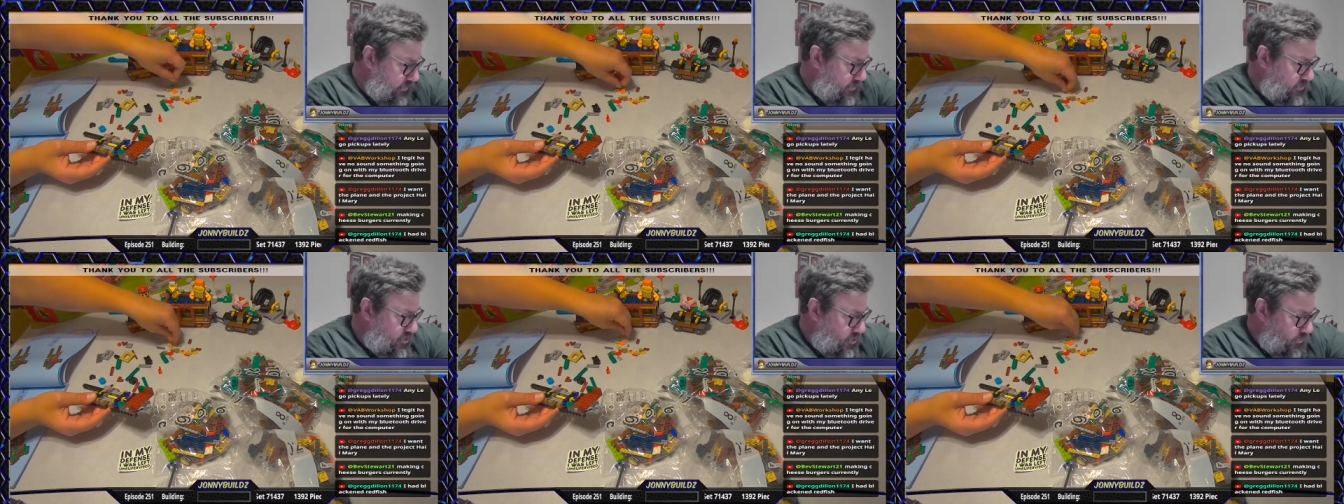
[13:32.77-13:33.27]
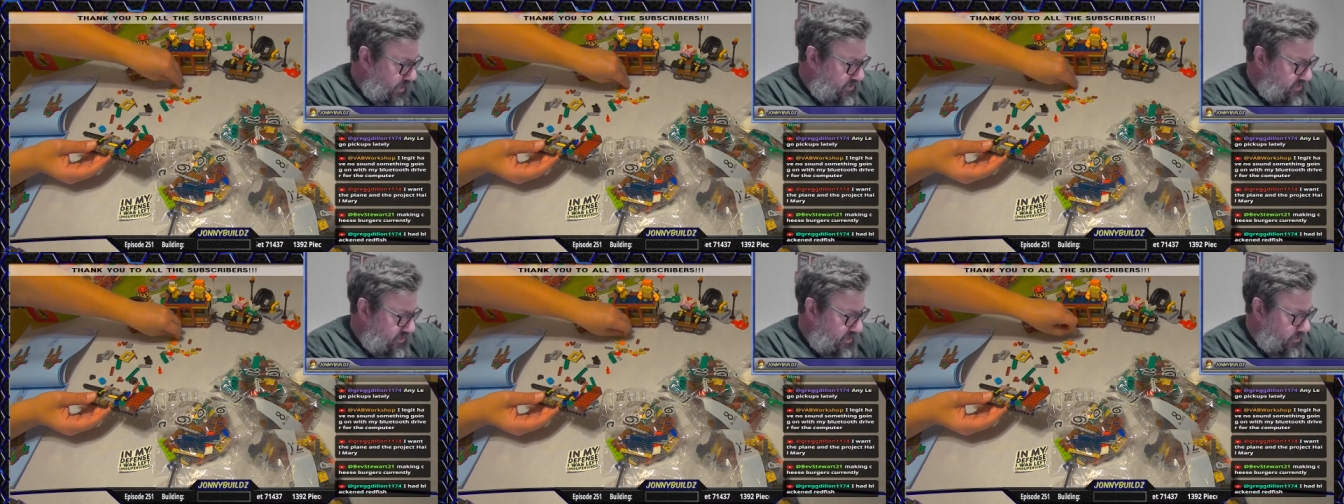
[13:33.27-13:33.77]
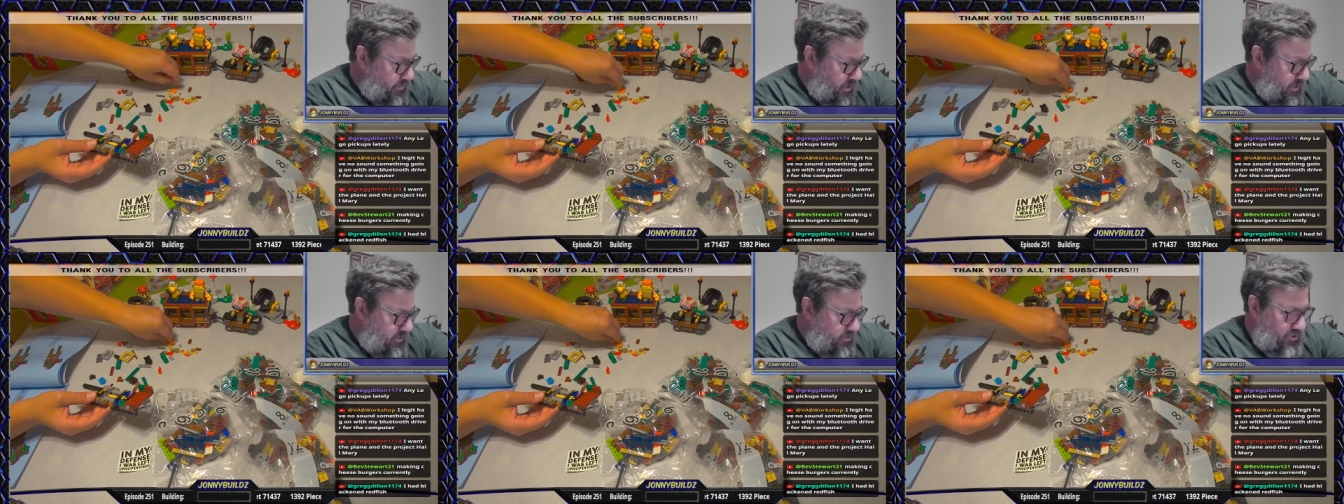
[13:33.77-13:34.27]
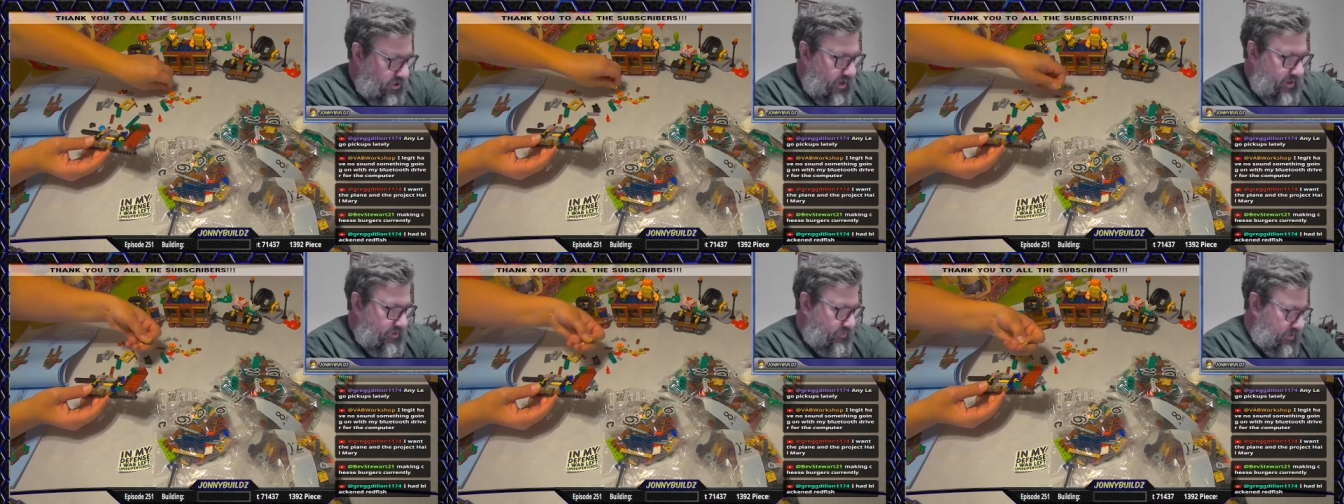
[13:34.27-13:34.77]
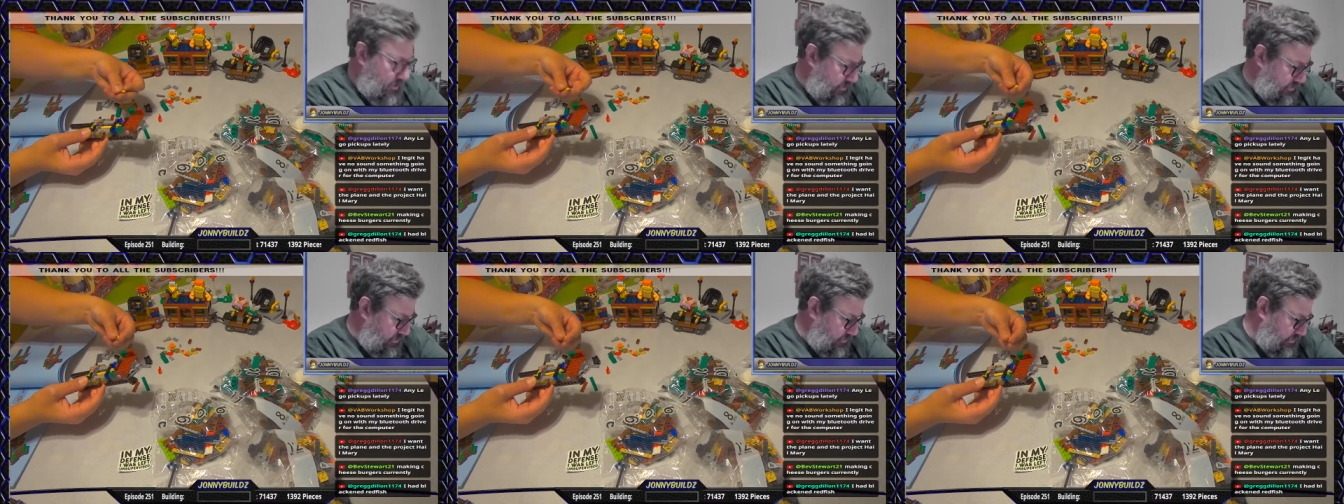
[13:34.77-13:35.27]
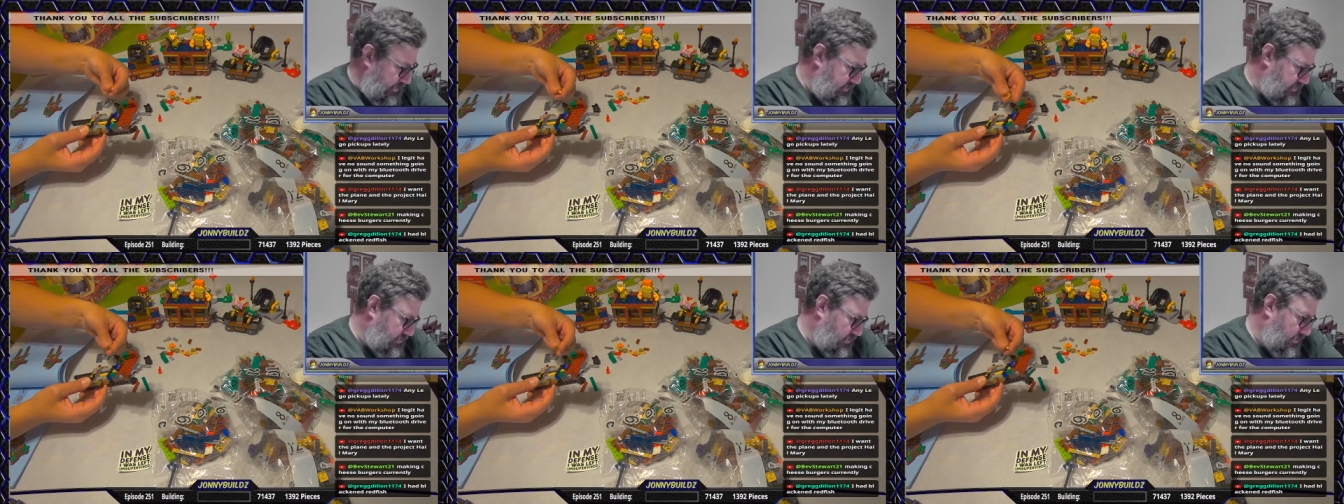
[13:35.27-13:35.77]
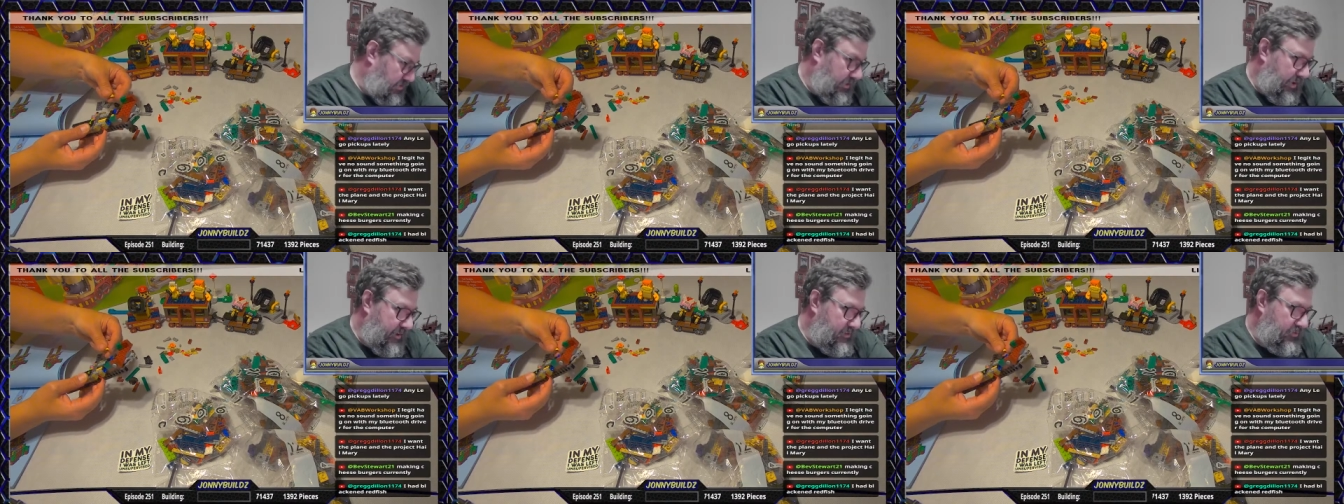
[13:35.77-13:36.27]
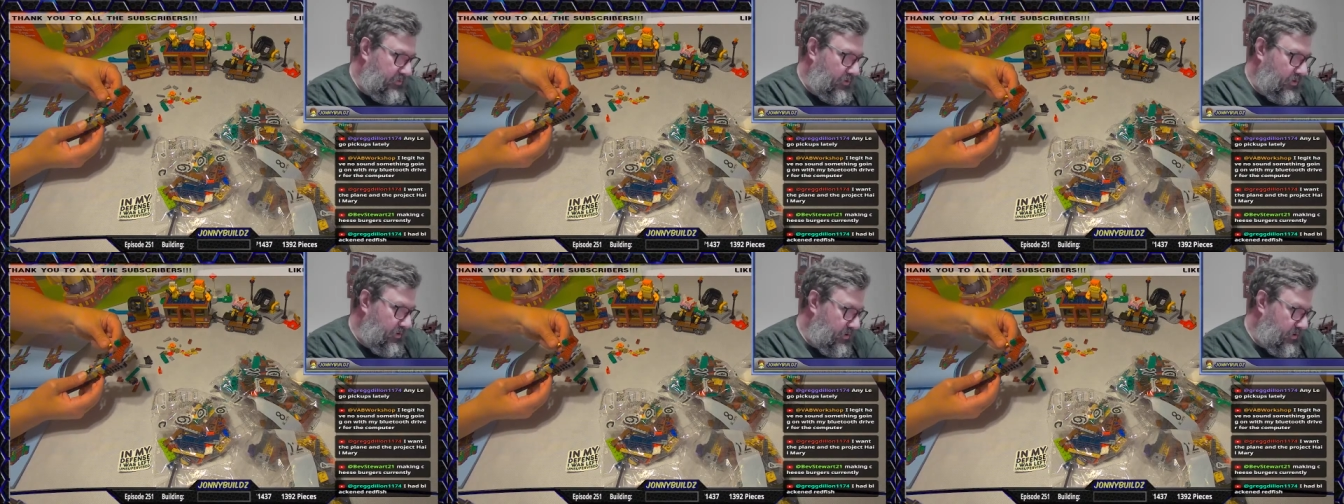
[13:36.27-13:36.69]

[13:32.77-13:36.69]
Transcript: 2 races at a brand new track, and we got 3rd place in our class for